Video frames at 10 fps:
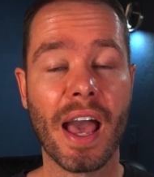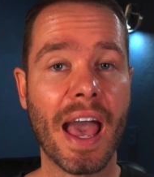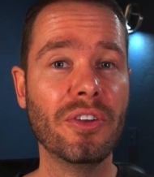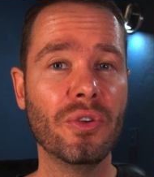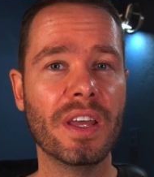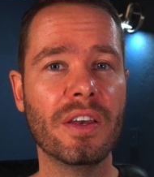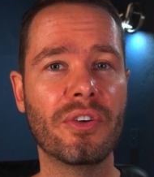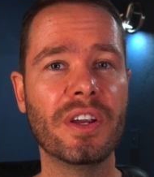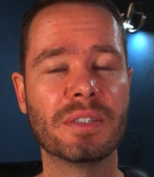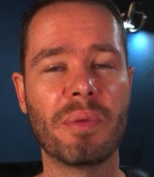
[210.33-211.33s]
had to
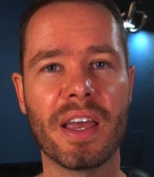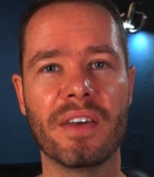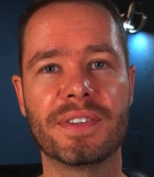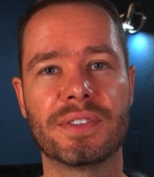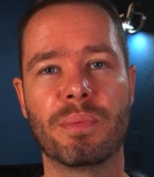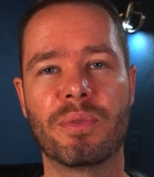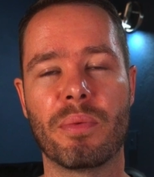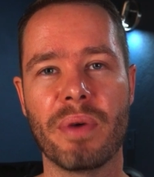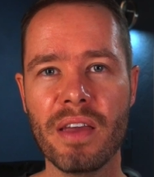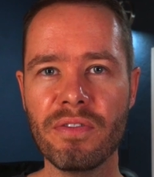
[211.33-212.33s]
increase my f-stop
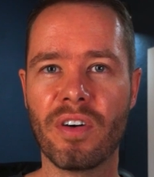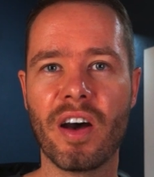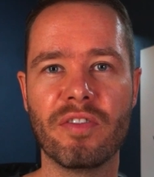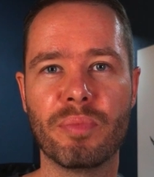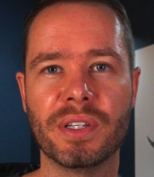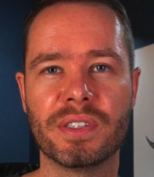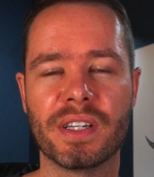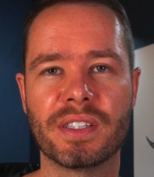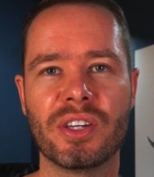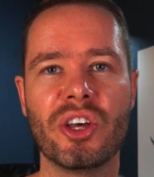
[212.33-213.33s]
from
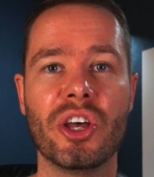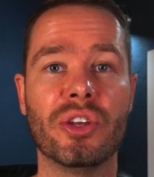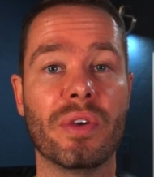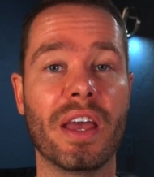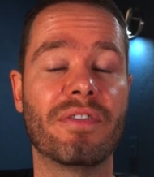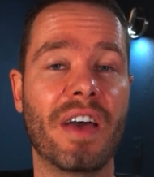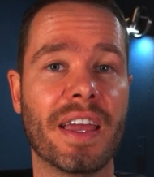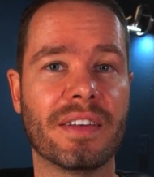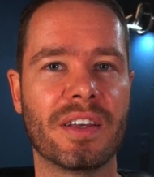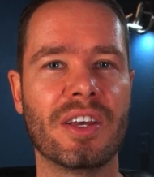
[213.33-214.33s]
f5.6 to
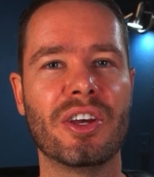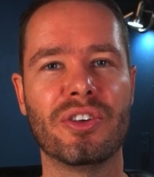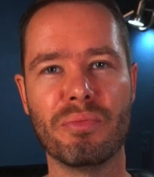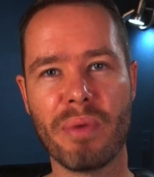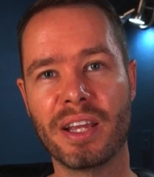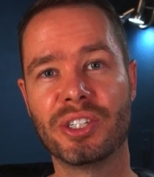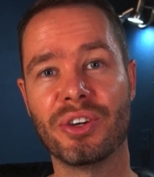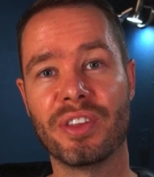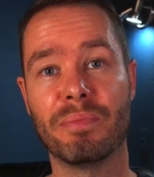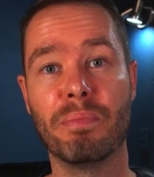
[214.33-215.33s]
f8 to make
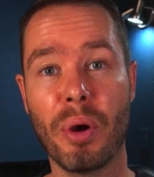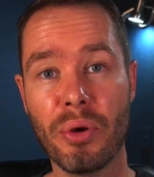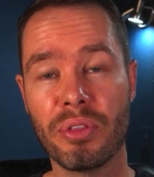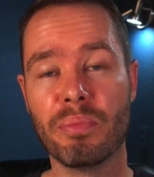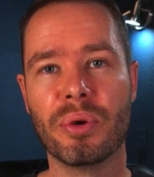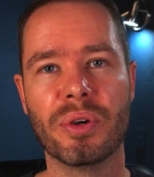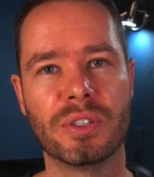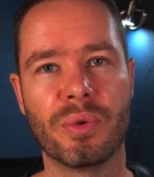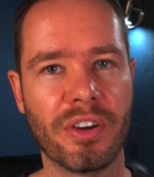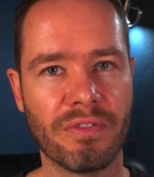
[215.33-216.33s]
sure that both the
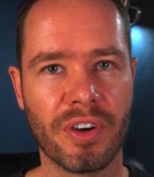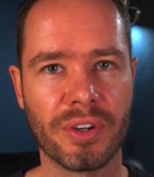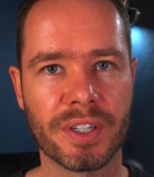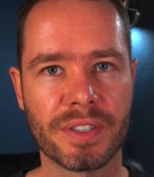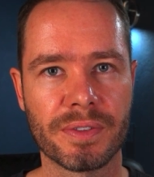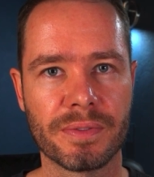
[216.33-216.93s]
birds were in focus.